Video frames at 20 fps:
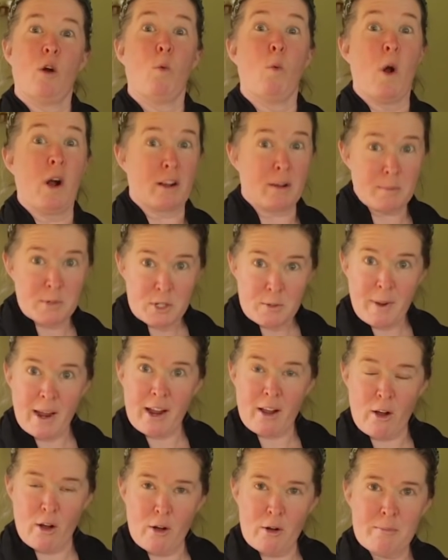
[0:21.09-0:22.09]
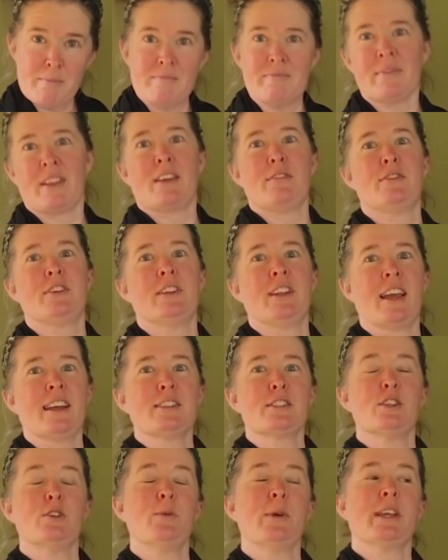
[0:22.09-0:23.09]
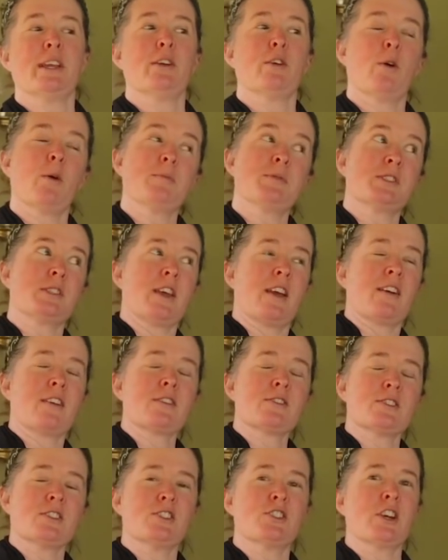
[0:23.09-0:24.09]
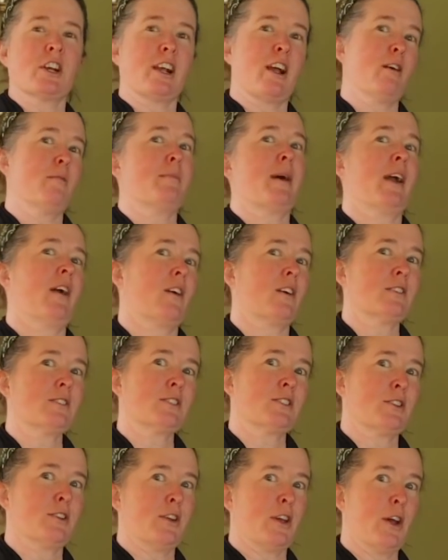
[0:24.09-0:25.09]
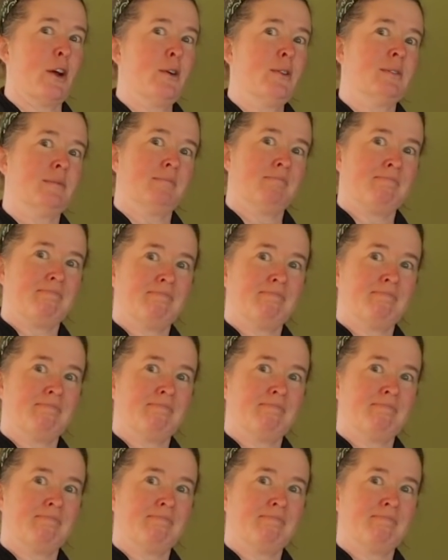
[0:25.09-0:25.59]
Welcome to my home. If you'd like to, we can go upstairs and check out my art studio.